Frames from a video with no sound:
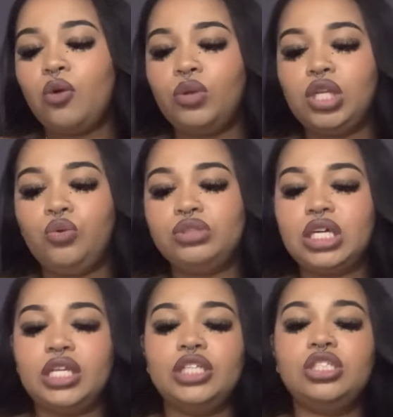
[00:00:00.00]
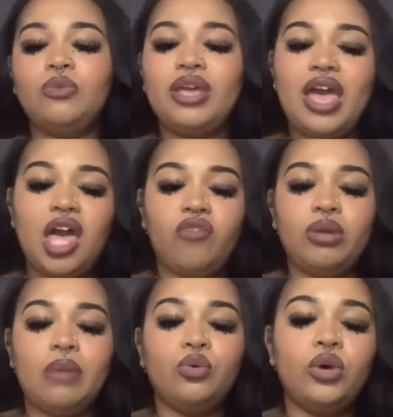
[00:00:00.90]
don't want to lose the connection that we have,
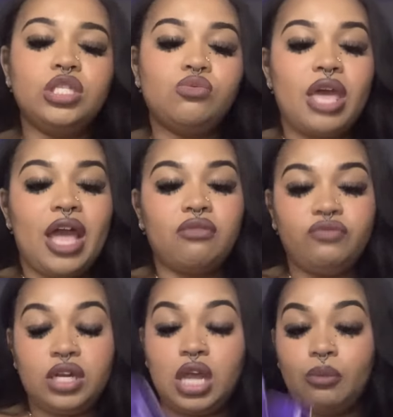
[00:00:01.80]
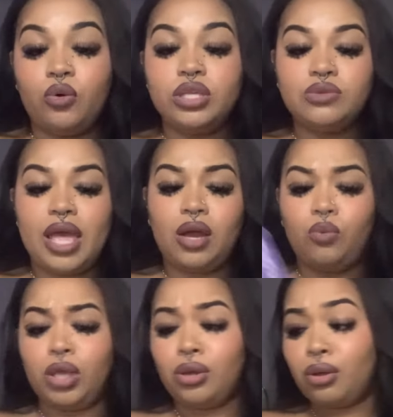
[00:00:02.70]
but I'm going to act funny, I'm going to act
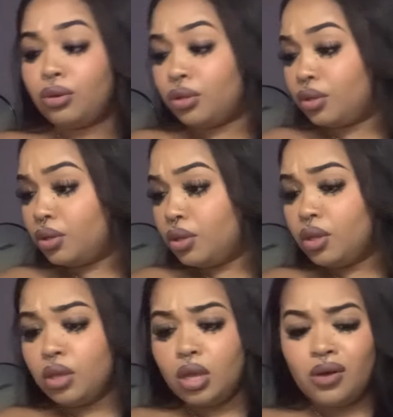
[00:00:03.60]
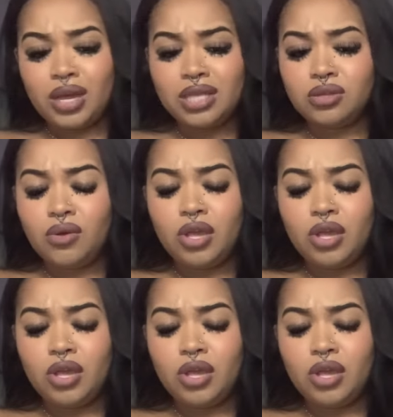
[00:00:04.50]
weird. Okay, so don't